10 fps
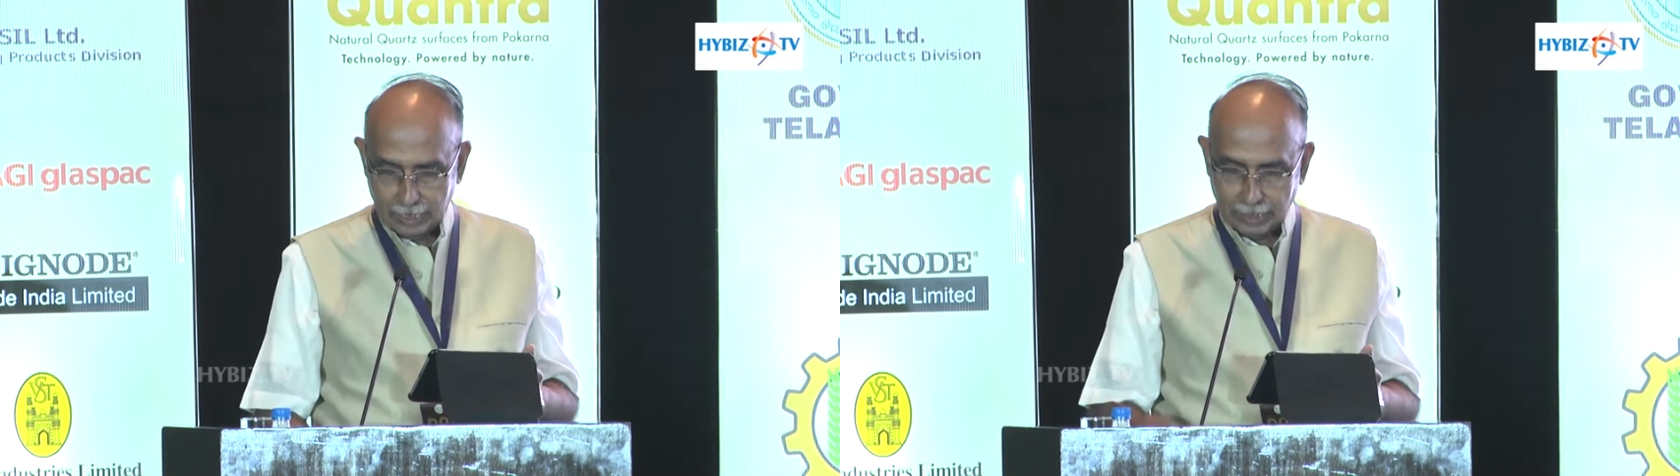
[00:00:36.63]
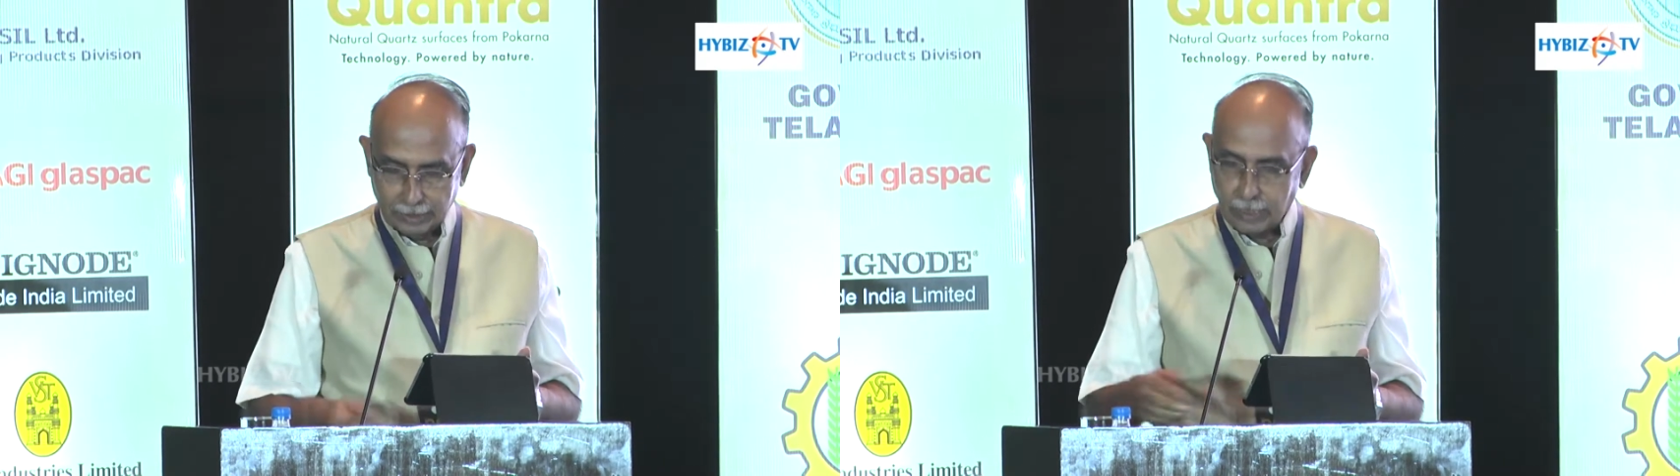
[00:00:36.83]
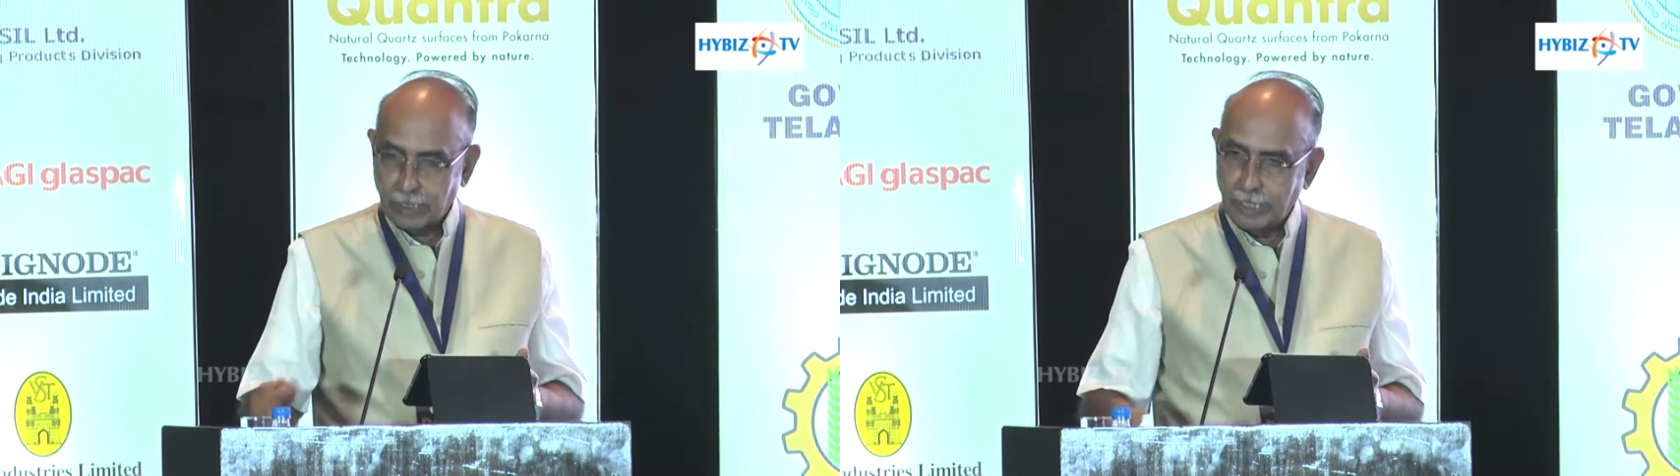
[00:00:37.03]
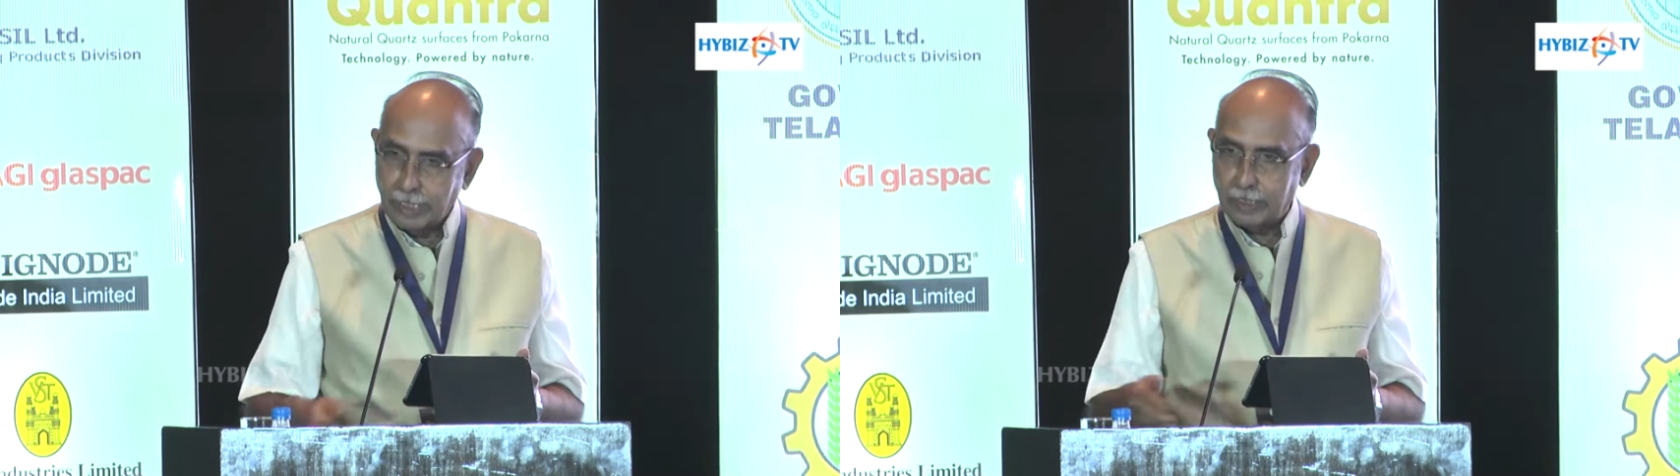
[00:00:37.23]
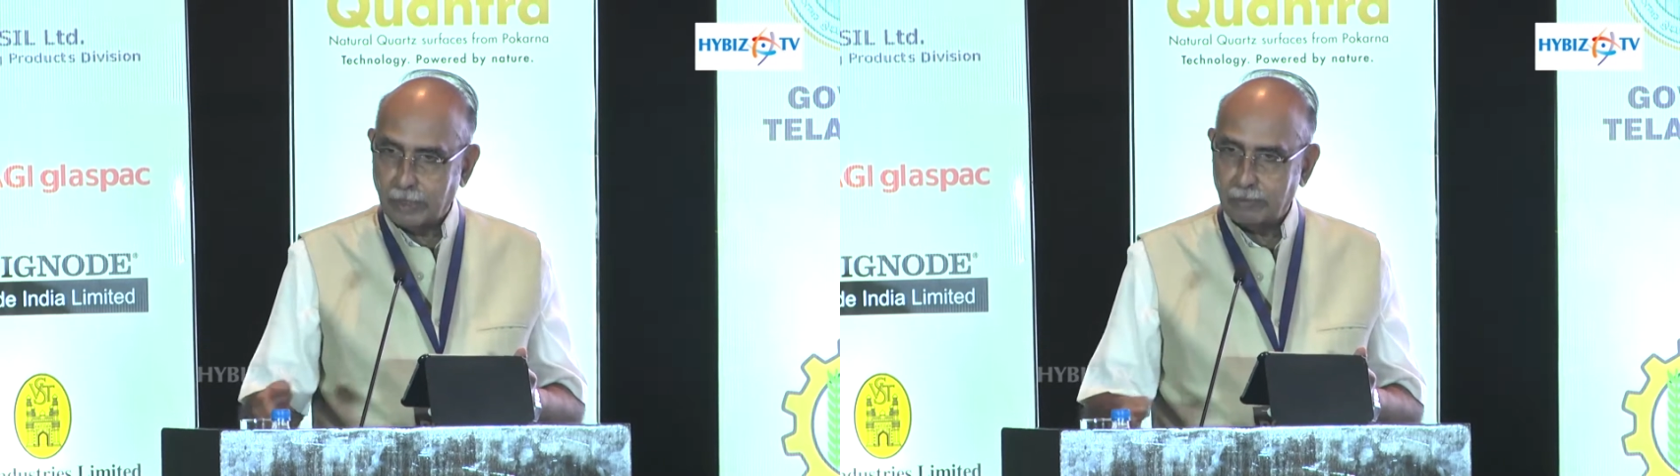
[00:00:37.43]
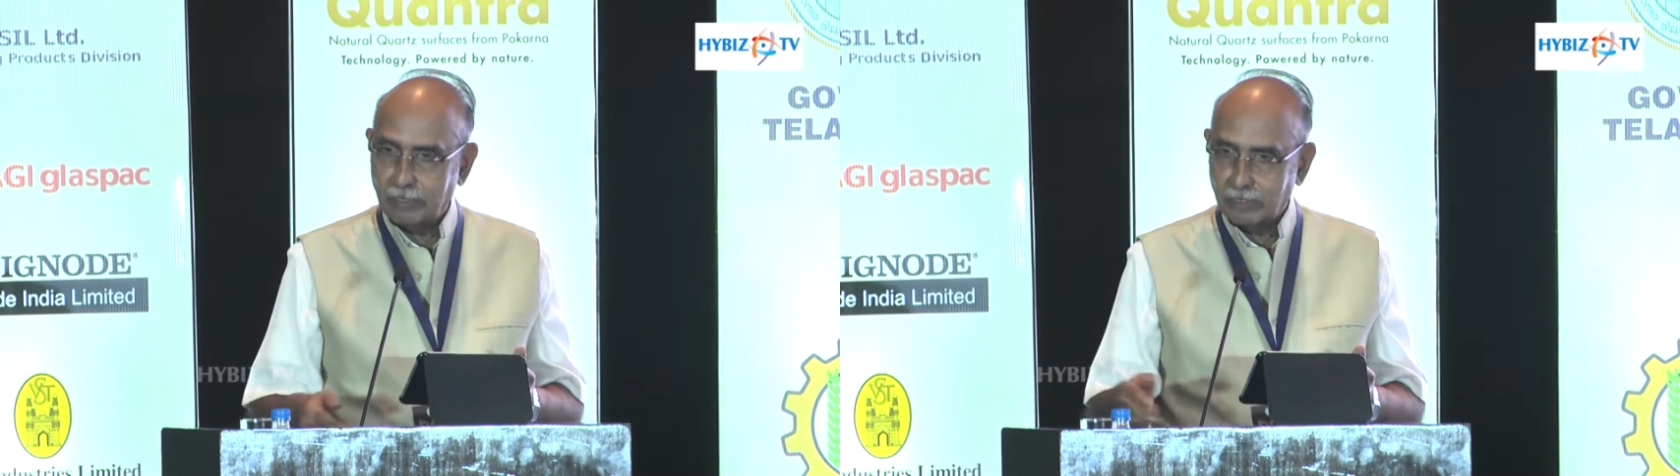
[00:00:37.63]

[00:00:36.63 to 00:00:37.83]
and then link them